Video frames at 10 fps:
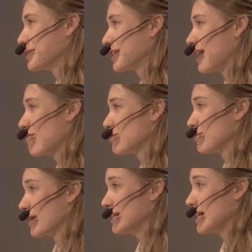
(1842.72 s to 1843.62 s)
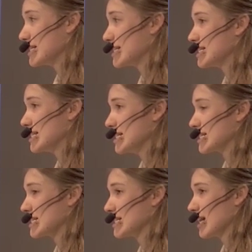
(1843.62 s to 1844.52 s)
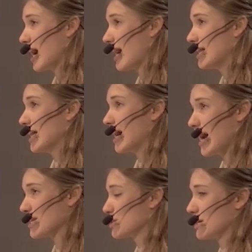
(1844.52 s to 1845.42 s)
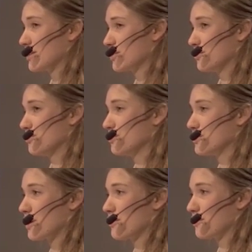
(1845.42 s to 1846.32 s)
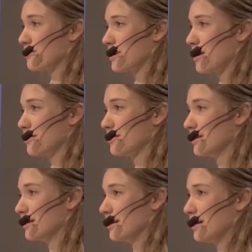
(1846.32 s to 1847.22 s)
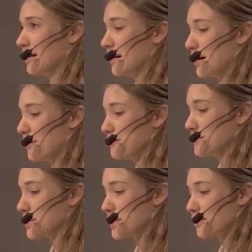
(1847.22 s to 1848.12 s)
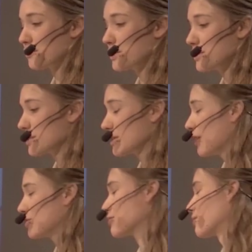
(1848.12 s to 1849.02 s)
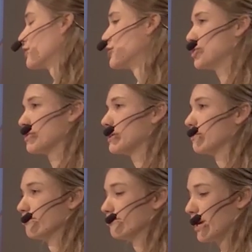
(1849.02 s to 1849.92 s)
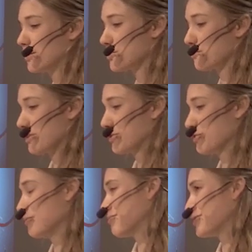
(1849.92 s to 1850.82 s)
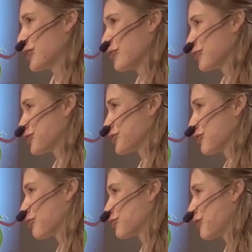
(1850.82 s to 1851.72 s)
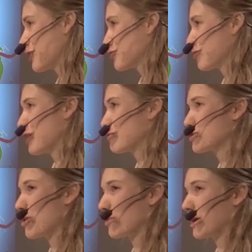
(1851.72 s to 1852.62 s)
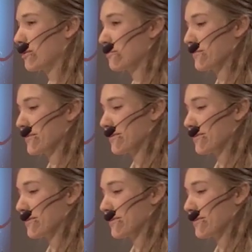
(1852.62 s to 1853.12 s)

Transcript: was that I was very late in the season, and I had to get to South Africa. The second was I just wanted to do it. I just wanted to sail such a long stretch without stopping.